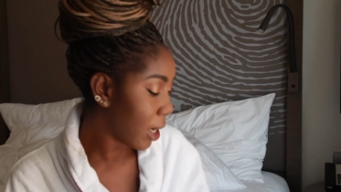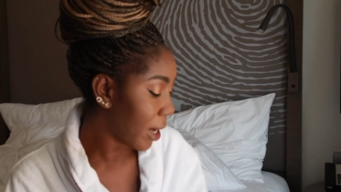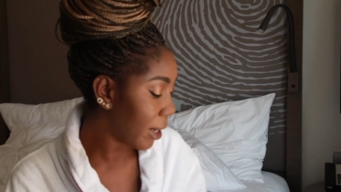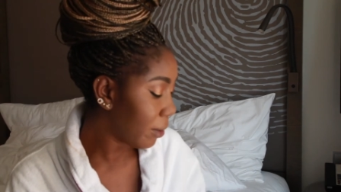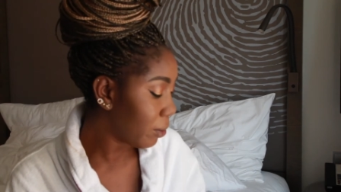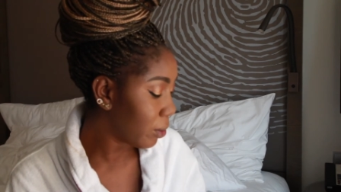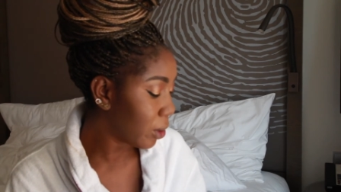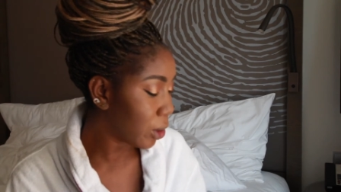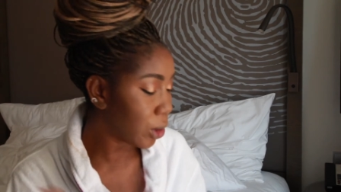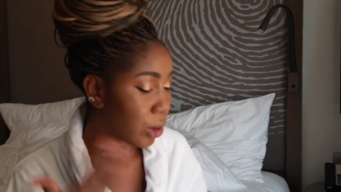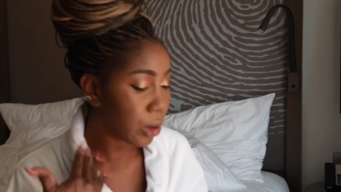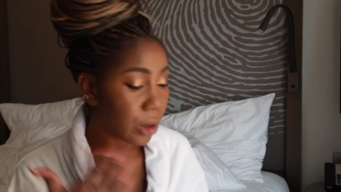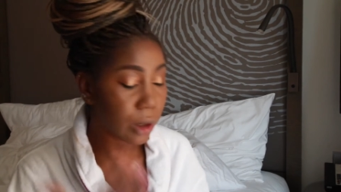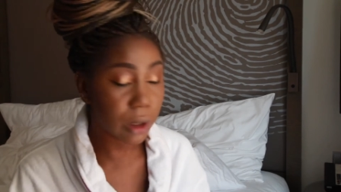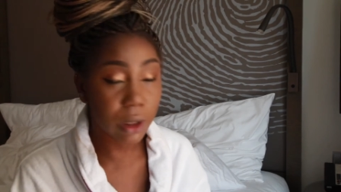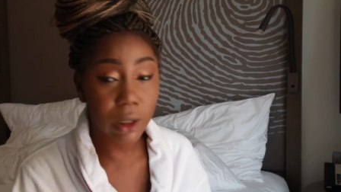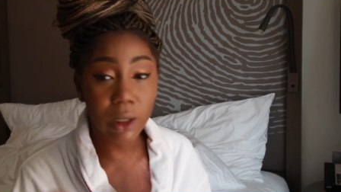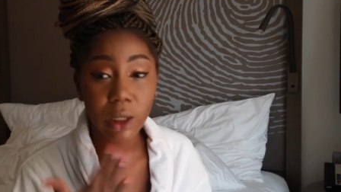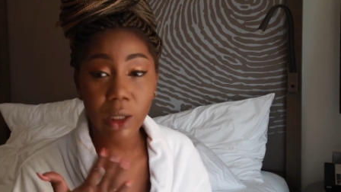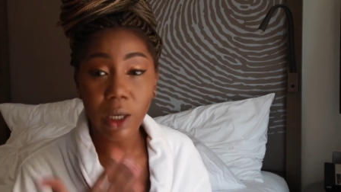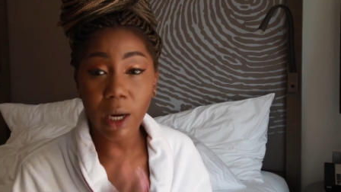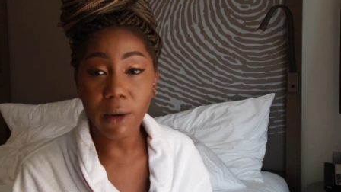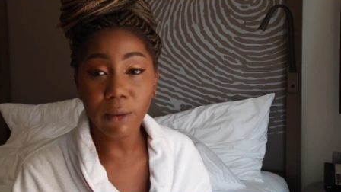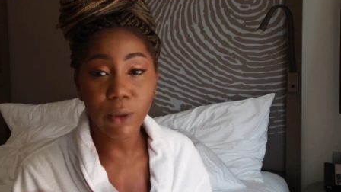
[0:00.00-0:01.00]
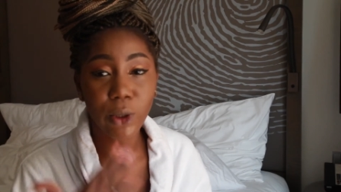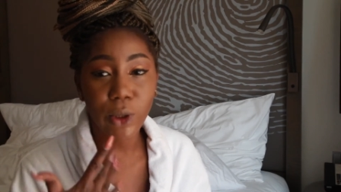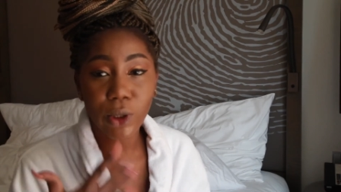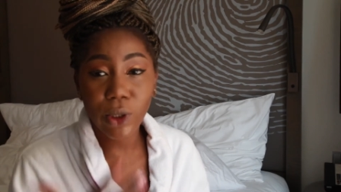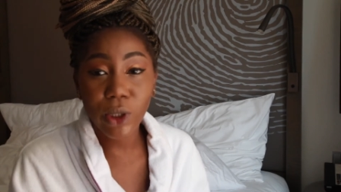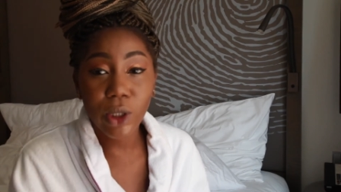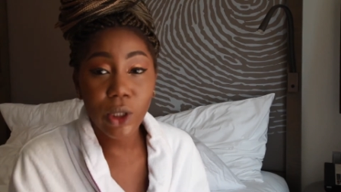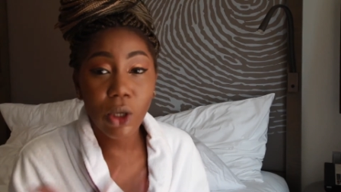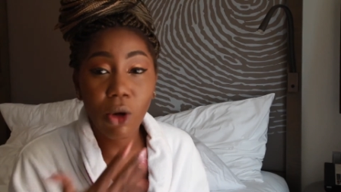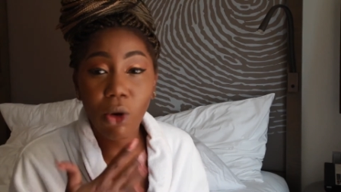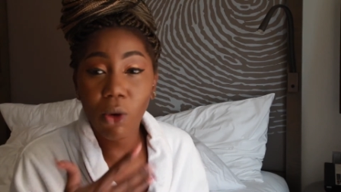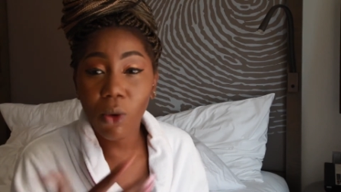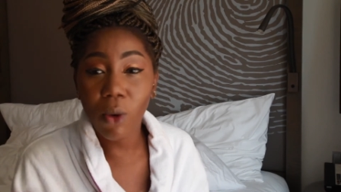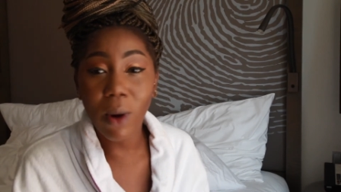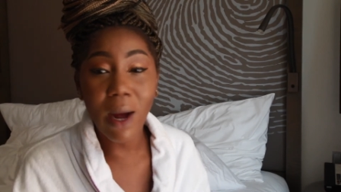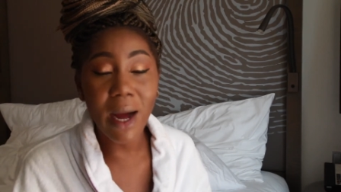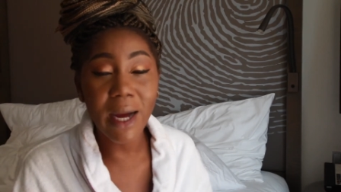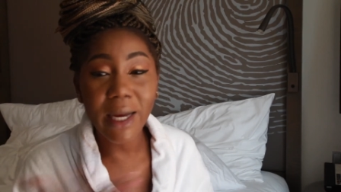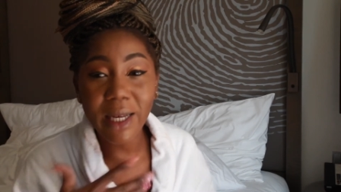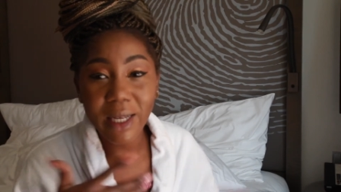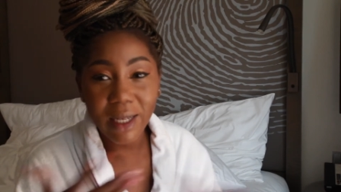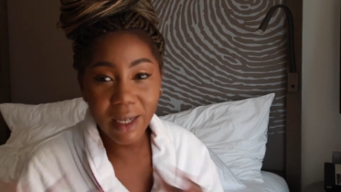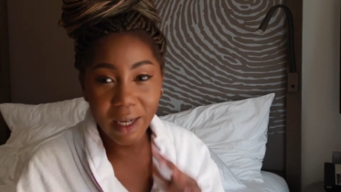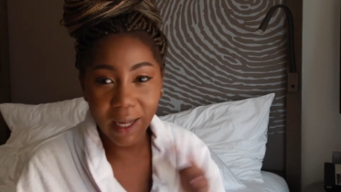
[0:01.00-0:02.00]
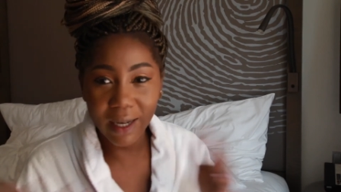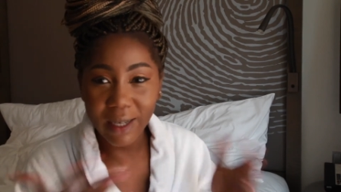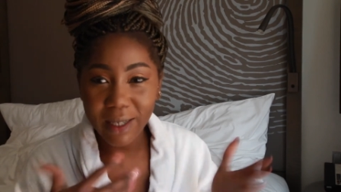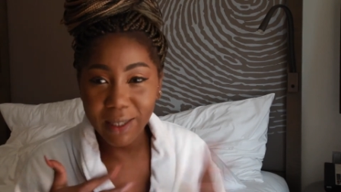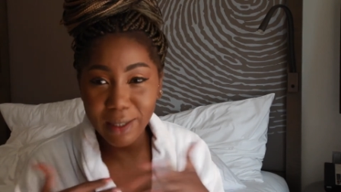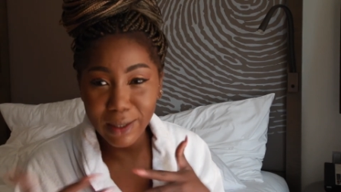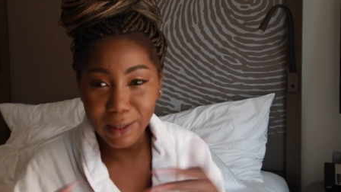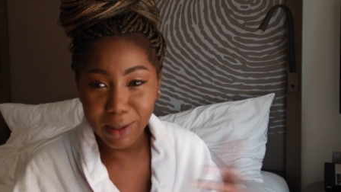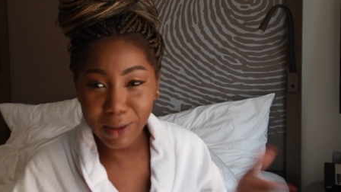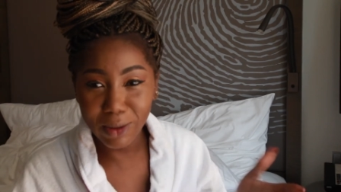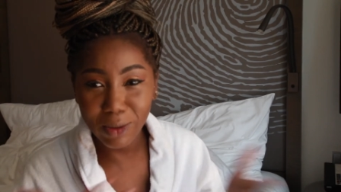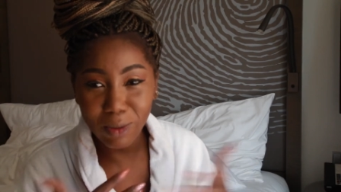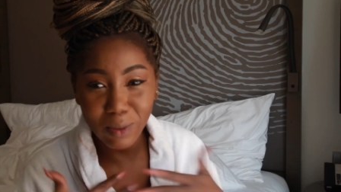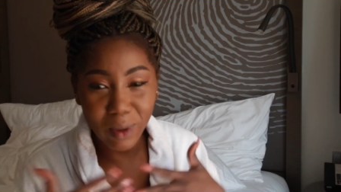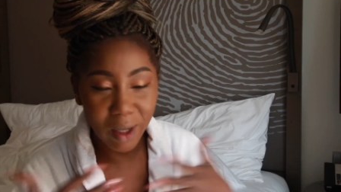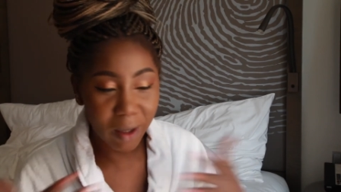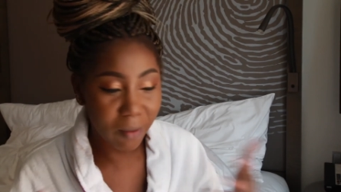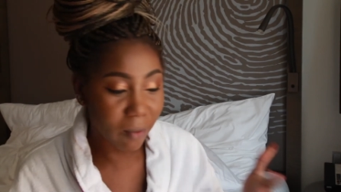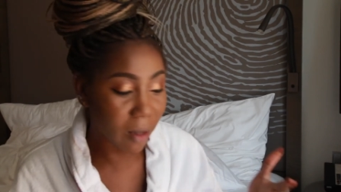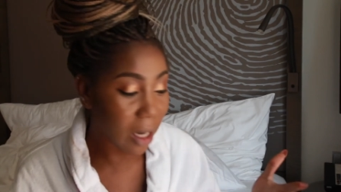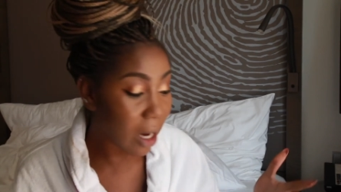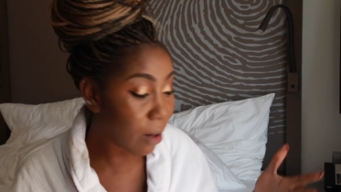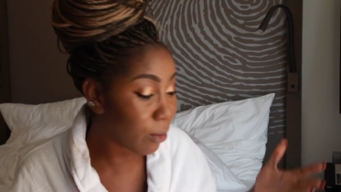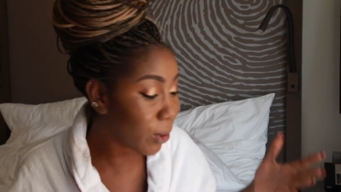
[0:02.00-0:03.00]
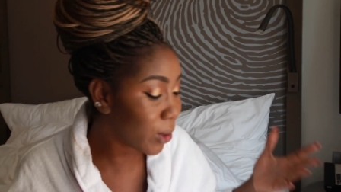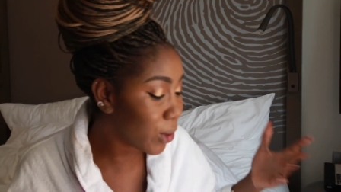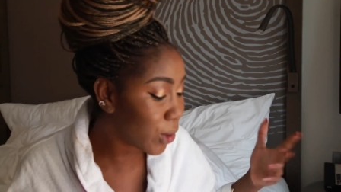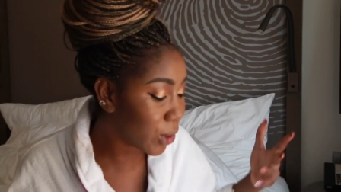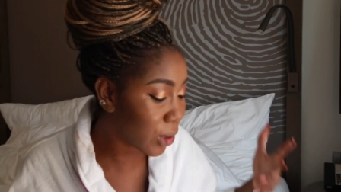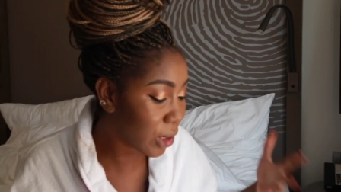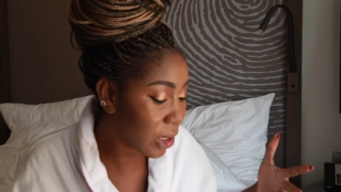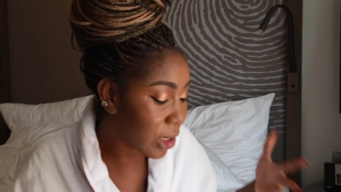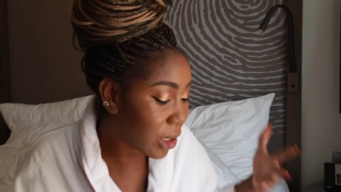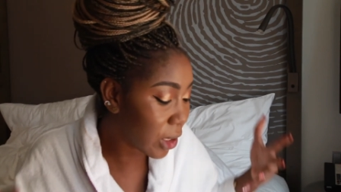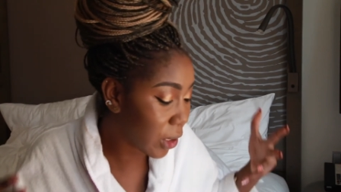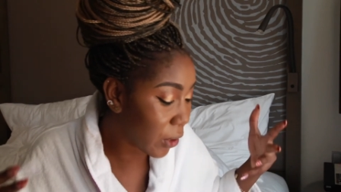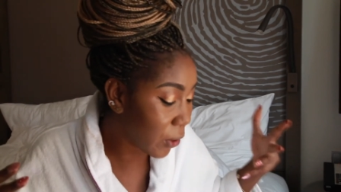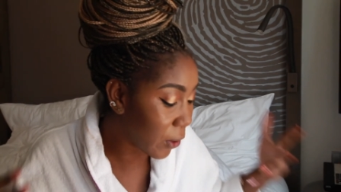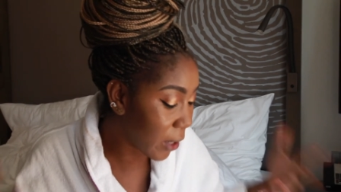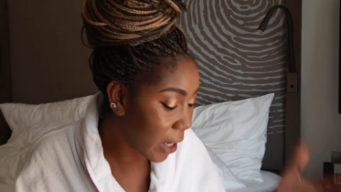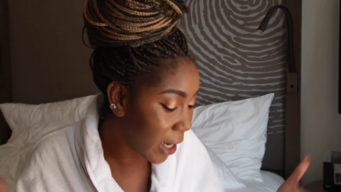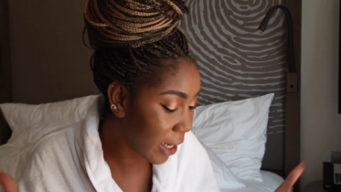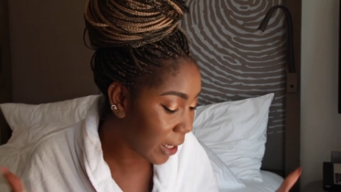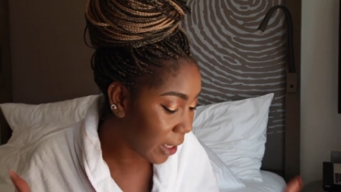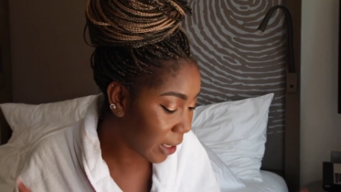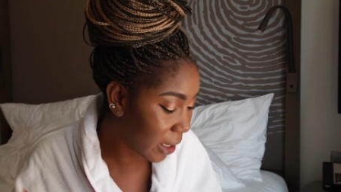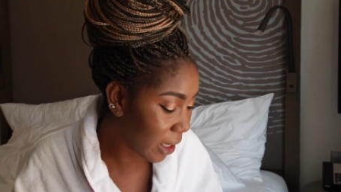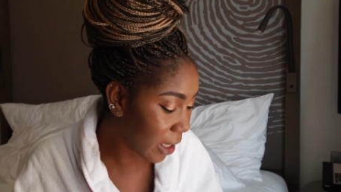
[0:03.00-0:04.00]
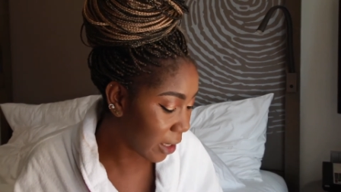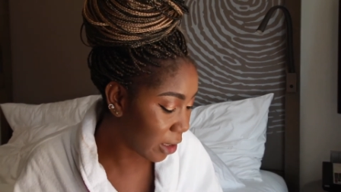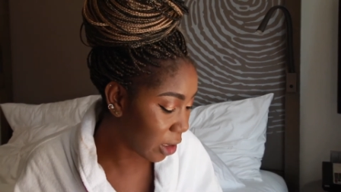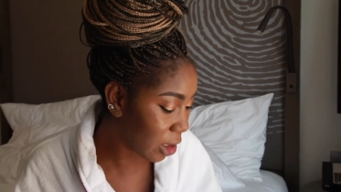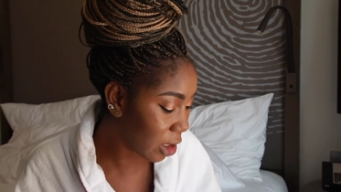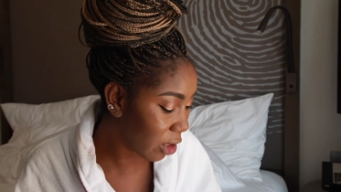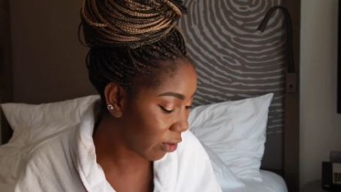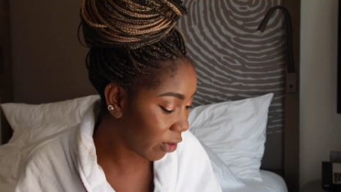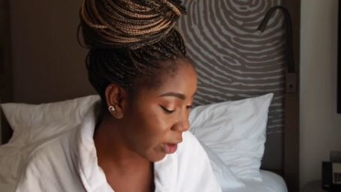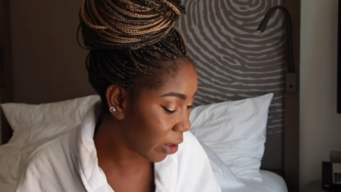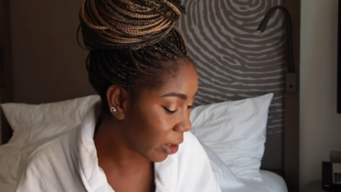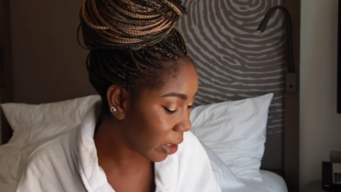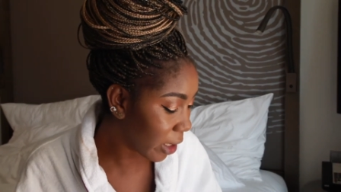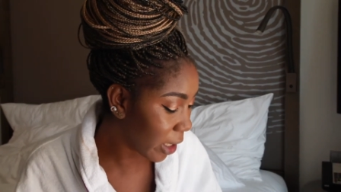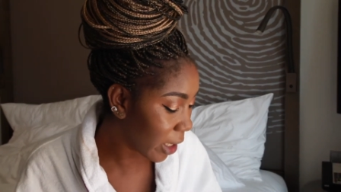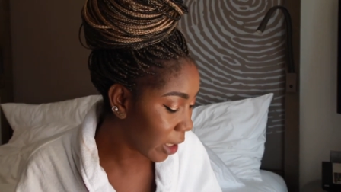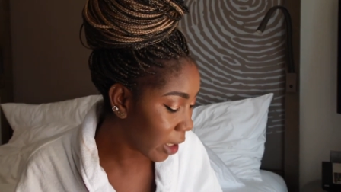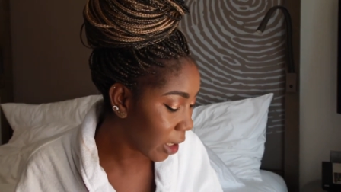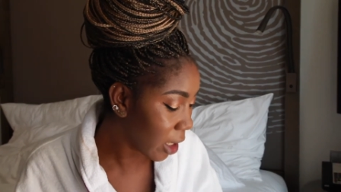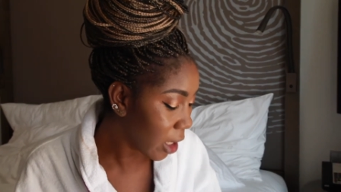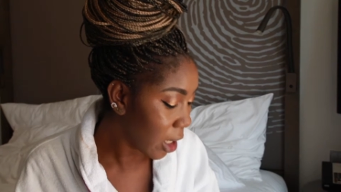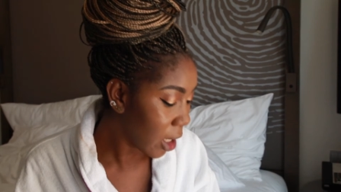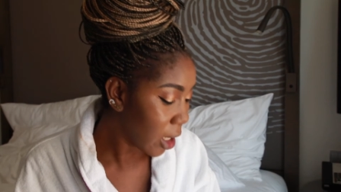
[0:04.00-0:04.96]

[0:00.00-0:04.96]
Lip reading: I was just crying like a little baby. I was just crying. I just felt like